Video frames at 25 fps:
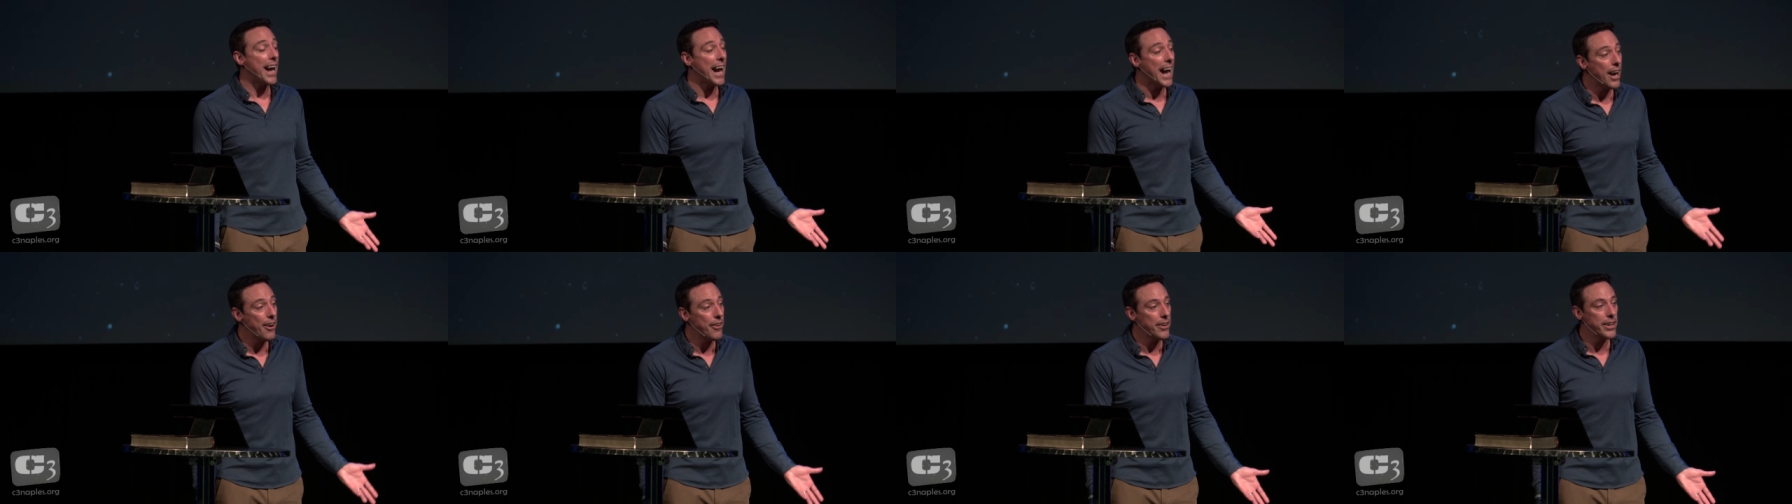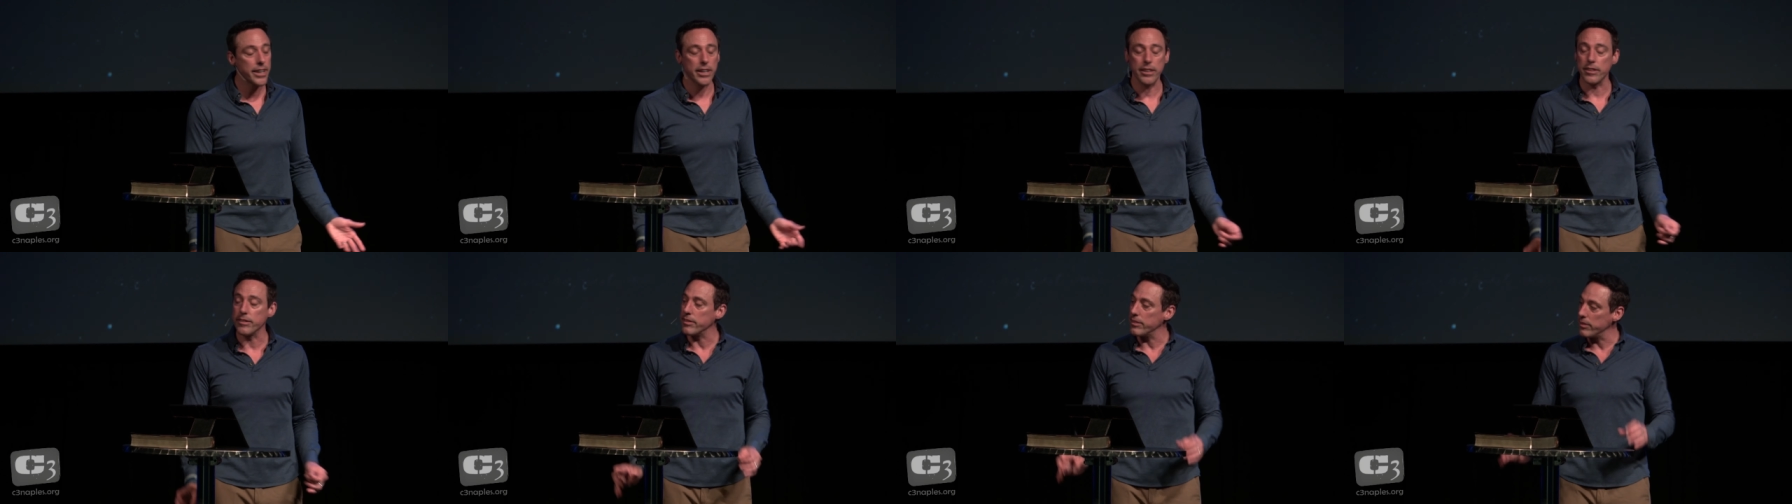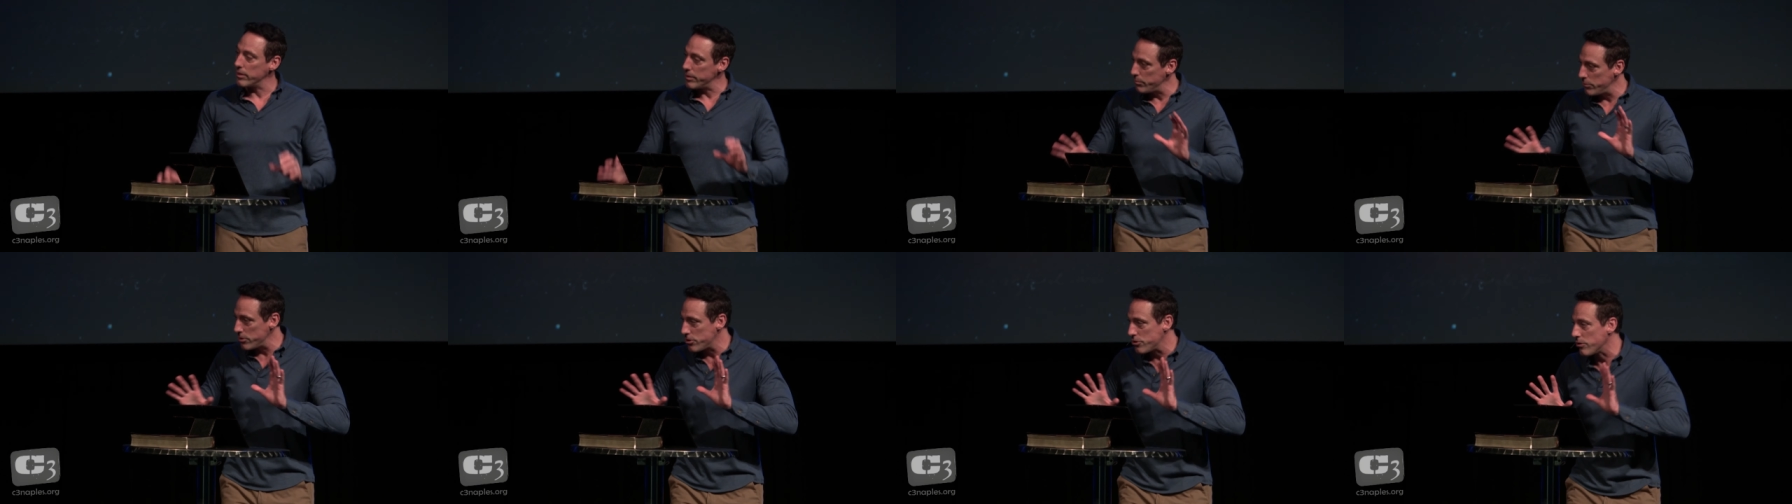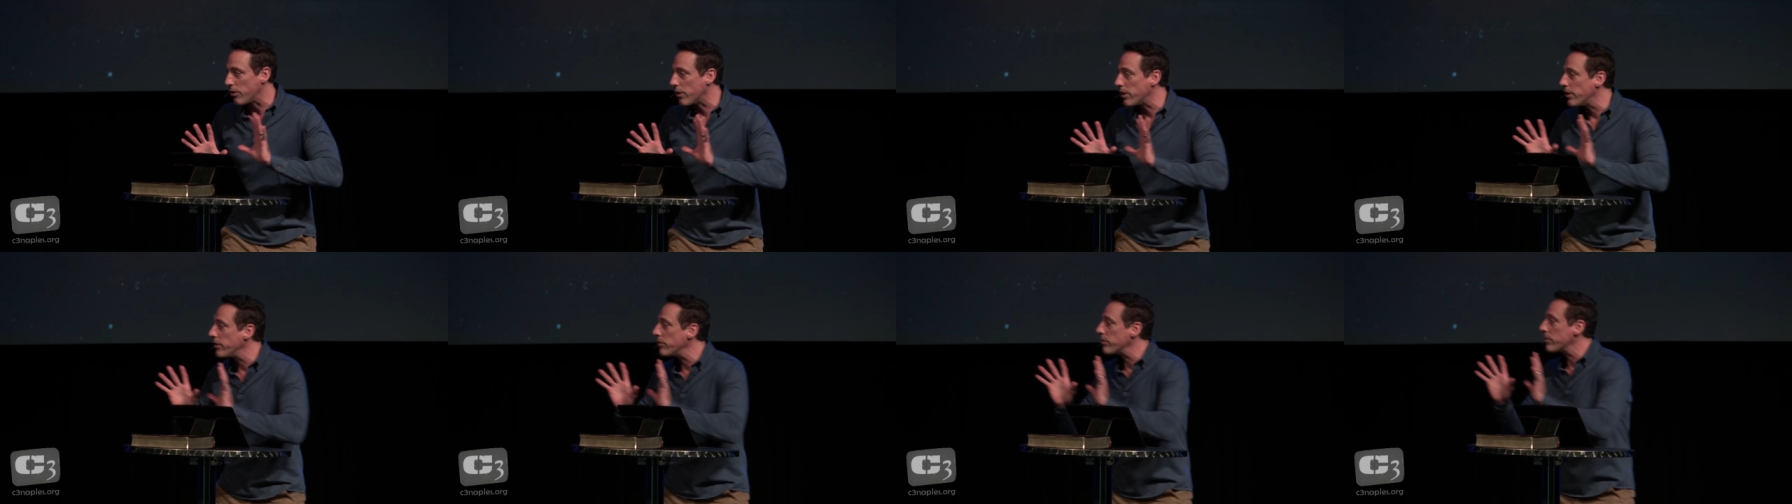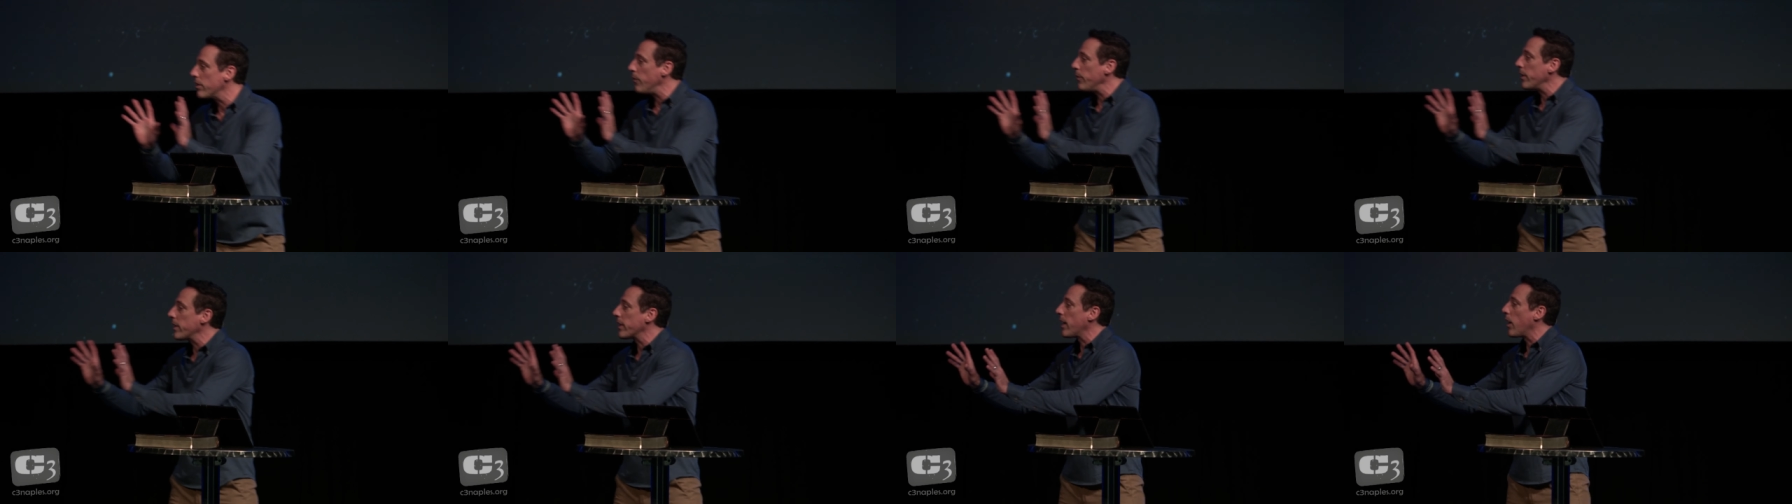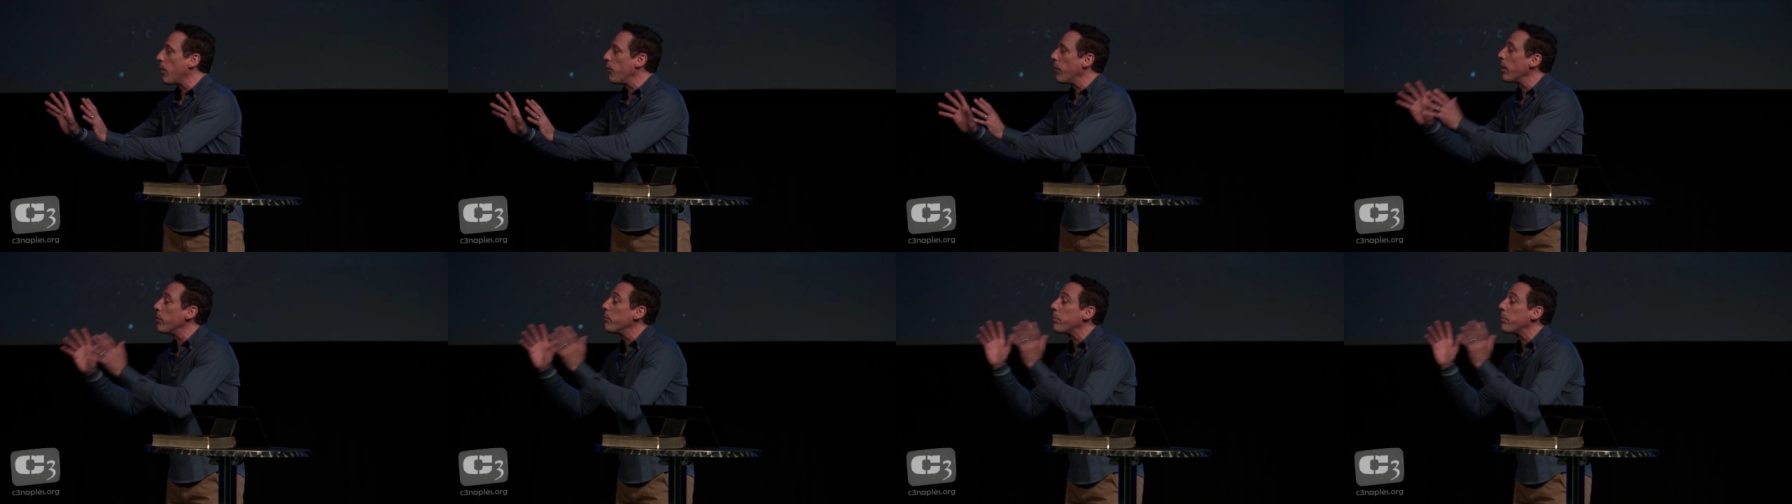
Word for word: arrogance, and the majority is going that way.